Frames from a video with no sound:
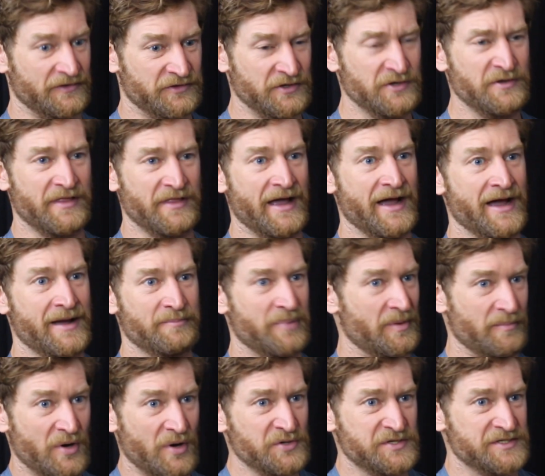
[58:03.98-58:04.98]
I'll do that, but
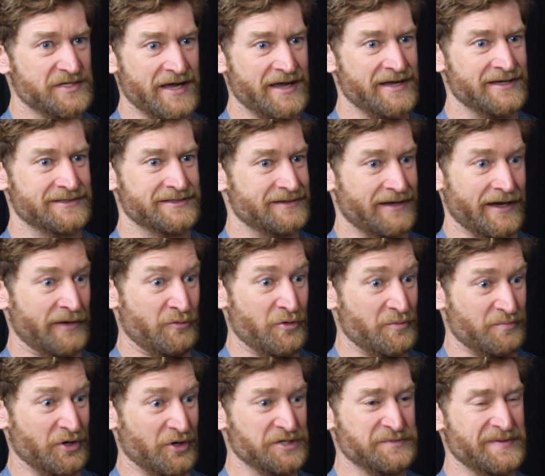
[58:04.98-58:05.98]
most days I
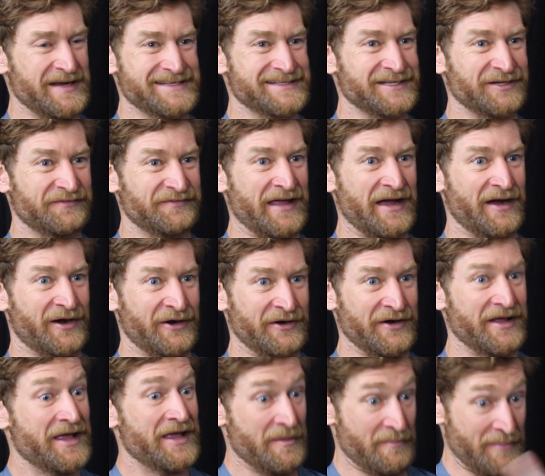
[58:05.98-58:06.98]
won't push myself that
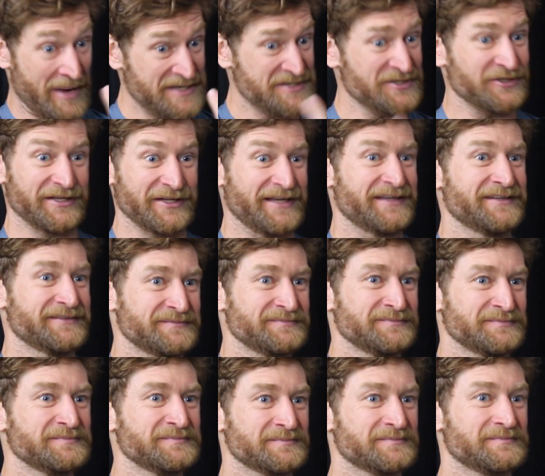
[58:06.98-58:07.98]
hard mentally.
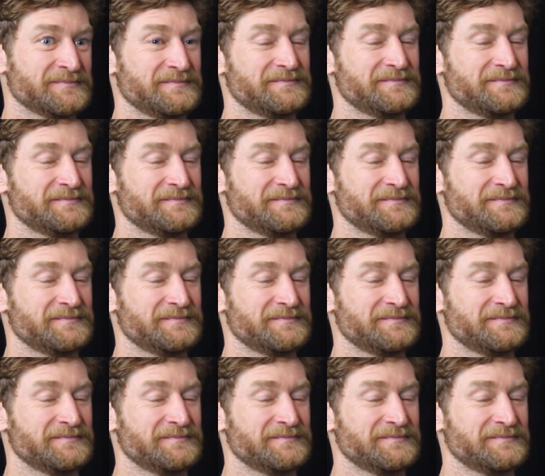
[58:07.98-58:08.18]
Yeah.